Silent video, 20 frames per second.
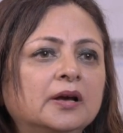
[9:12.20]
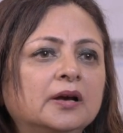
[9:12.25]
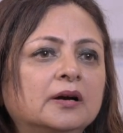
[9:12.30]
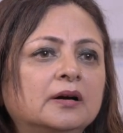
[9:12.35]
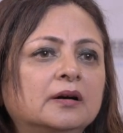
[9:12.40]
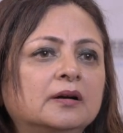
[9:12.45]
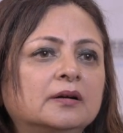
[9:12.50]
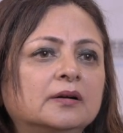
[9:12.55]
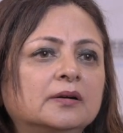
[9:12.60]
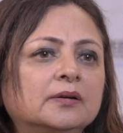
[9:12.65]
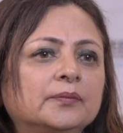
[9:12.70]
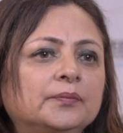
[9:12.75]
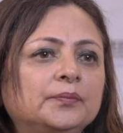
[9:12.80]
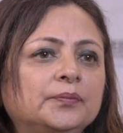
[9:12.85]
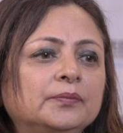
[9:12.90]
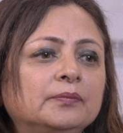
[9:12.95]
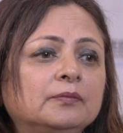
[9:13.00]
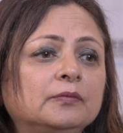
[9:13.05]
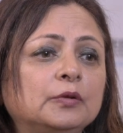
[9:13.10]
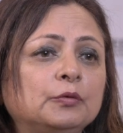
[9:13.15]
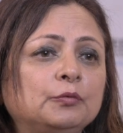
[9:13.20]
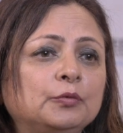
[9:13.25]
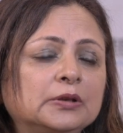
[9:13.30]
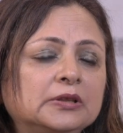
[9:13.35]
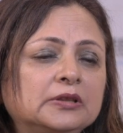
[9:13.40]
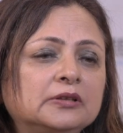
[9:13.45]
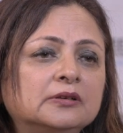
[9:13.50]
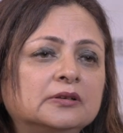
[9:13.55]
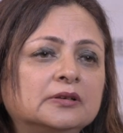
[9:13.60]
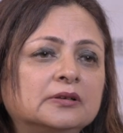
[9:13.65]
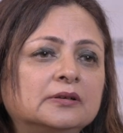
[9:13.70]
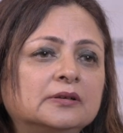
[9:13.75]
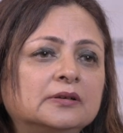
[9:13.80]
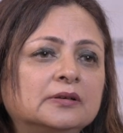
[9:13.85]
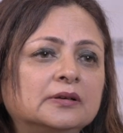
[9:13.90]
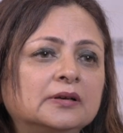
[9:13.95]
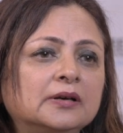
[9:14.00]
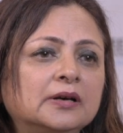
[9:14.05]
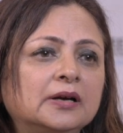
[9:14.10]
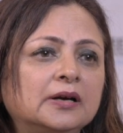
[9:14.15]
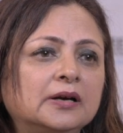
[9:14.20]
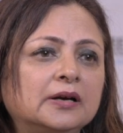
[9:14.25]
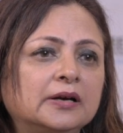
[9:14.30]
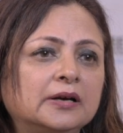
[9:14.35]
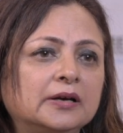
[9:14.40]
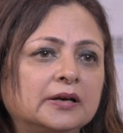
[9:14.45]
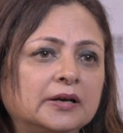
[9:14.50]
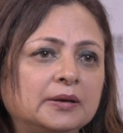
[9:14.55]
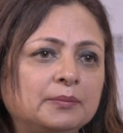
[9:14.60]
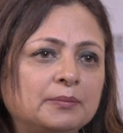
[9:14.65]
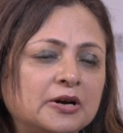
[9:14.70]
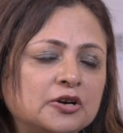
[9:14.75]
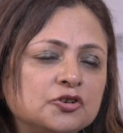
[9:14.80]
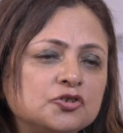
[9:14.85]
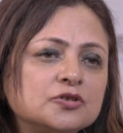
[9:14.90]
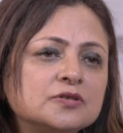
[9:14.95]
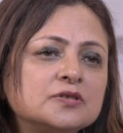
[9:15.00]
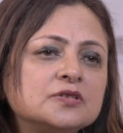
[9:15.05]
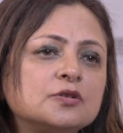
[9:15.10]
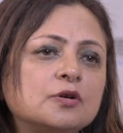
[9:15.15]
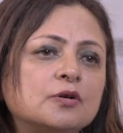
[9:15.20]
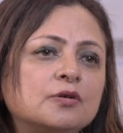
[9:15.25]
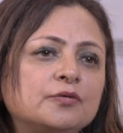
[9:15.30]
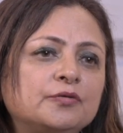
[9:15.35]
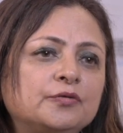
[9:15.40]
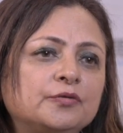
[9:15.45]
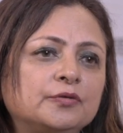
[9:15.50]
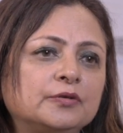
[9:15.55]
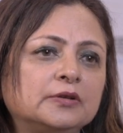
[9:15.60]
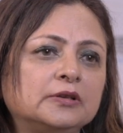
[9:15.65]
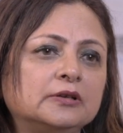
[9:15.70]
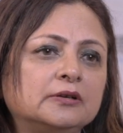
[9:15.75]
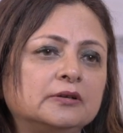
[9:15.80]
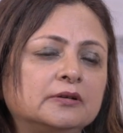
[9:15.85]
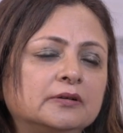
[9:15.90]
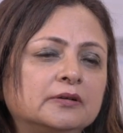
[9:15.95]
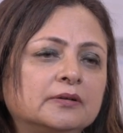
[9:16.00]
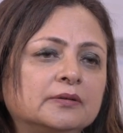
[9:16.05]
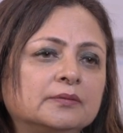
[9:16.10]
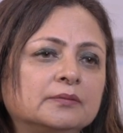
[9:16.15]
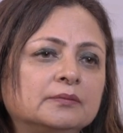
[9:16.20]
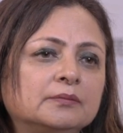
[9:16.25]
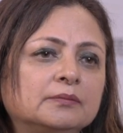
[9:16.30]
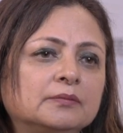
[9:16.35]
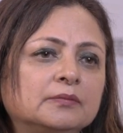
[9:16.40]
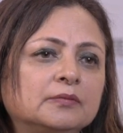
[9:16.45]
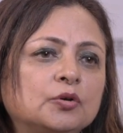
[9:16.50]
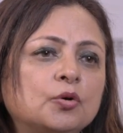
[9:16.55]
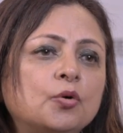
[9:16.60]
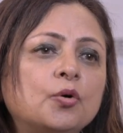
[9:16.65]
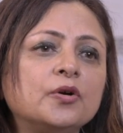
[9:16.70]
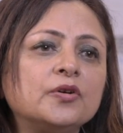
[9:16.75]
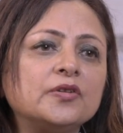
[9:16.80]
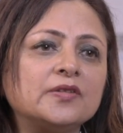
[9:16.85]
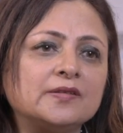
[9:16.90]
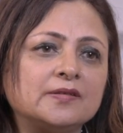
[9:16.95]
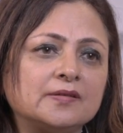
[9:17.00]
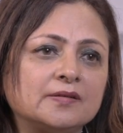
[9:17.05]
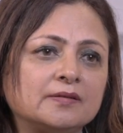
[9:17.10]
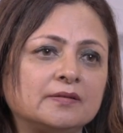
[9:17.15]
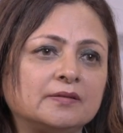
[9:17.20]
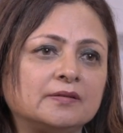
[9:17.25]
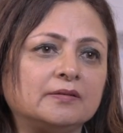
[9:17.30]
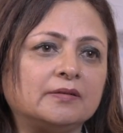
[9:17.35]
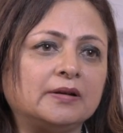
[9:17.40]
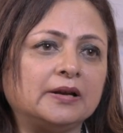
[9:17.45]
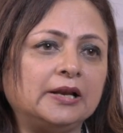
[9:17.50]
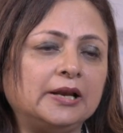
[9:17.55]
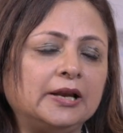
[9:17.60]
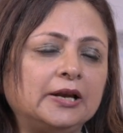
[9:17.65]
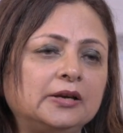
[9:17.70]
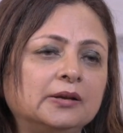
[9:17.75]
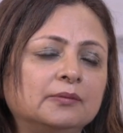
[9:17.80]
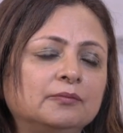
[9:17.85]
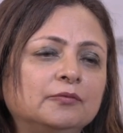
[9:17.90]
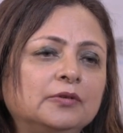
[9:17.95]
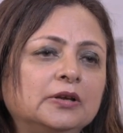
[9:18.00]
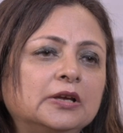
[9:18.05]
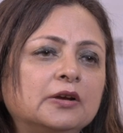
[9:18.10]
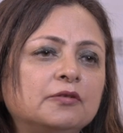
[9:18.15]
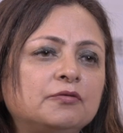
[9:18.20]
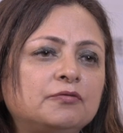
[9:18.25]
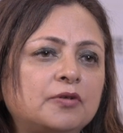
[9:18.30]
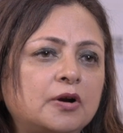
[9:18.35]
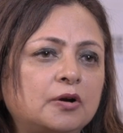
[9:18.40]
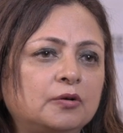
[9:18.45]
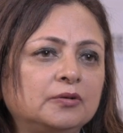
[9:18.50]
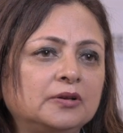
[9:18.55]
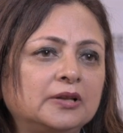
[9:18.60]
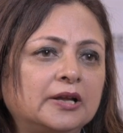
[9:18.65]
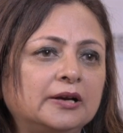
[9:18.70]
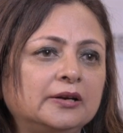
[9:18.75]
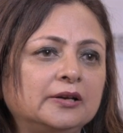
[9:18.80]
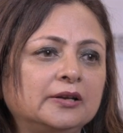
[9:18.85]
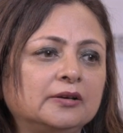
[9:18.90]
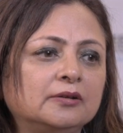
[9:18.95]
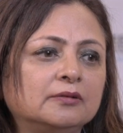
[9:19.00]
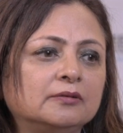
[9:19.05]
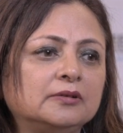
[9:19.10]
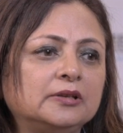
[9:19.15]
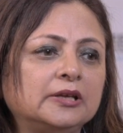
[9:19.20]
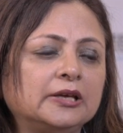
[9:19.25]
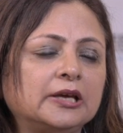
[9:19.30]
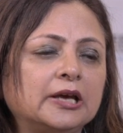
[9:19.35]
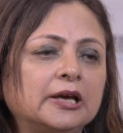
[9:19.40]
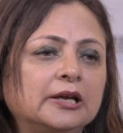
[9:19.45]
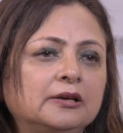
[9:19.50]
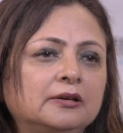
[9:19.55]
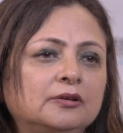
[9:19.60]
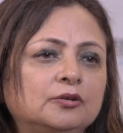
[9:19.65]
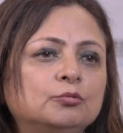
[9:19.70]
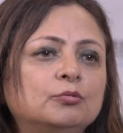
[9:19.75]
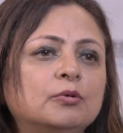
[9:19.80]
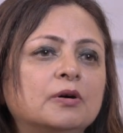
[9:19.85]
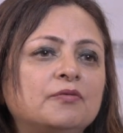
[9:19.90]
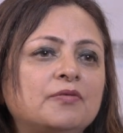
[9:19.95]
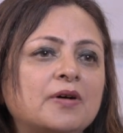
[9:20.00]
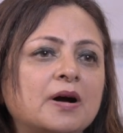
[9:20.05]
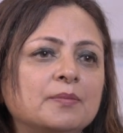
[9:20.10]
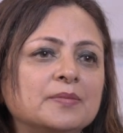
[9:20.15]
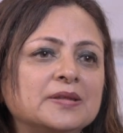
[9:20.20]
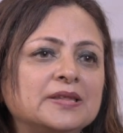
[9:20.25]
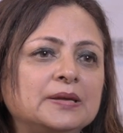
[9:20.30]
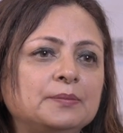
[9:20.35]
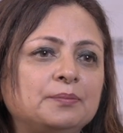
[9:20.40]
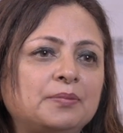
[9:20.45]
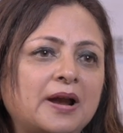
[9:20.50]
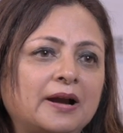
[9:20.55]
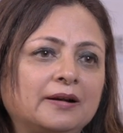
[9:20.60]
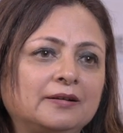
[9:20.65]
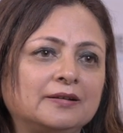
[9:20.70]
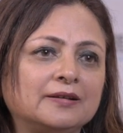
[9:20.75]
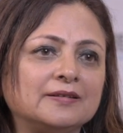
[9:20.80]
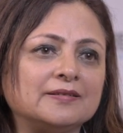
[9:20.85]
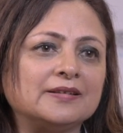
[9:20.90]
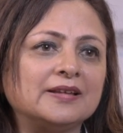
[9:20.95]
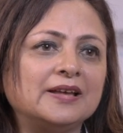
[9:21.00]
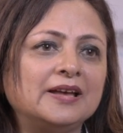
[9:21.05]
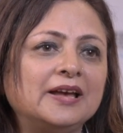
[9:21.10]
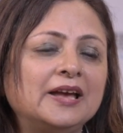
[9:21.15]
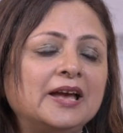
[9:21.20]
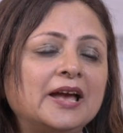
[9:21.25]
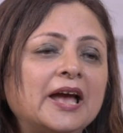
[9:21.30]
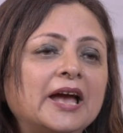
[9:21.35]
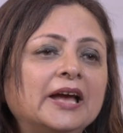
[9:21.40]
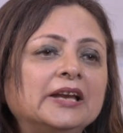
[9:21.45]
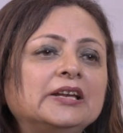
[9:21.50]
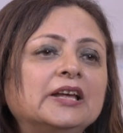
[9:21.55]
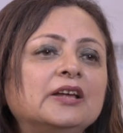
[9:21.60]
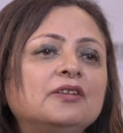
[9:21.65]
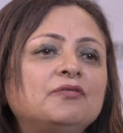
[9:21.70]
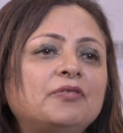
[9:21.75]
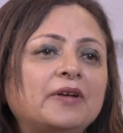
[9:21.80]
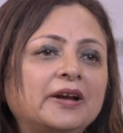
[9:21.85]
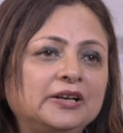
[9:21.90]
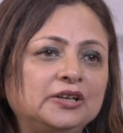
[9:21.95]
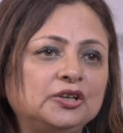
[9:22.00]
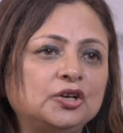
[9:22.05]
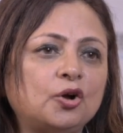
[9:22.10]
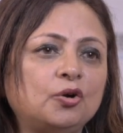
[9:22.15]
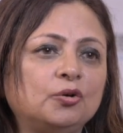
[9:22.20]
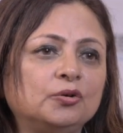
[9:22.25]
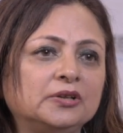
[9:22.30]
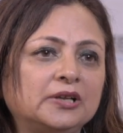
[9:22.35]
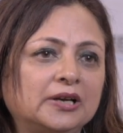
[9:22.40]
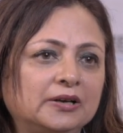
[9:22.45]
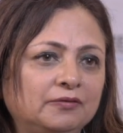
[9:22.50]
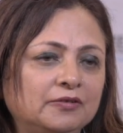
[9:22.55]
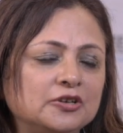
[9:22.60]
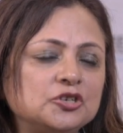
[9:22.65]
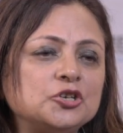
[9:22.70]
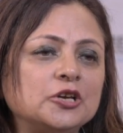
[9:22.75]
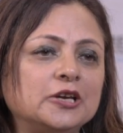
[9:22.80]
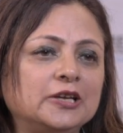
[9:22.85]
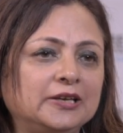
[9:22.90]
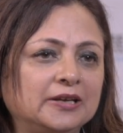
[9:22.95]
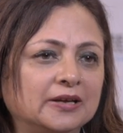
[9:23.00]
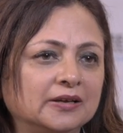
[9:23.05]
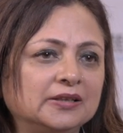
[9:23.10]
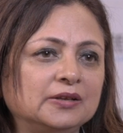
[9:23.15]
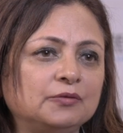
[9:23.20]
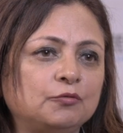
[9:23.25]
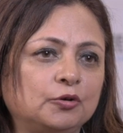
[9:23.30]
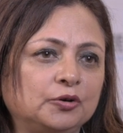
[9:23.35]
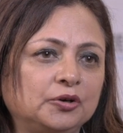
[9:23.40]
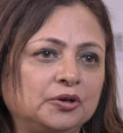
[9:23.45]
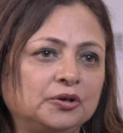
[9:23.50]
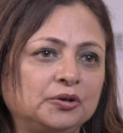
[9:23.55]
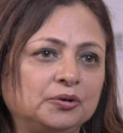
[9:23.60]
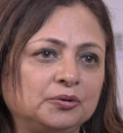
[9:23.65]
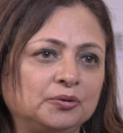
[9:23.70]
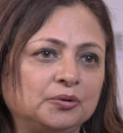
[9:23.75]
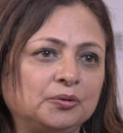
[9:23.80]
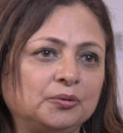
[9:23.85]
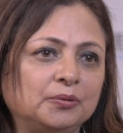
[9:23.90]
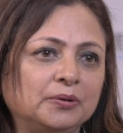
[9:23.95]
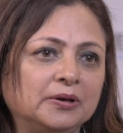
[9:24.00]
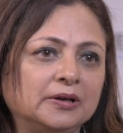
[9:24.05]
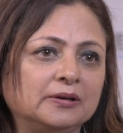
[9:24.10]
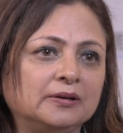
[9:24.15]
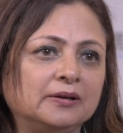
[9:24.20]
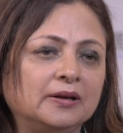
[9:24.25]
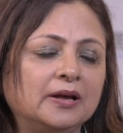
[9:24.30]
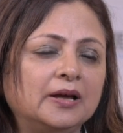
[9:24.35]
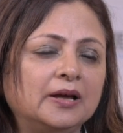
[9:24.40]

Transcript: with the emergence of the course regulatum, we have found that they can do a pharmacy practice and can find out that which area they wanted to grow in.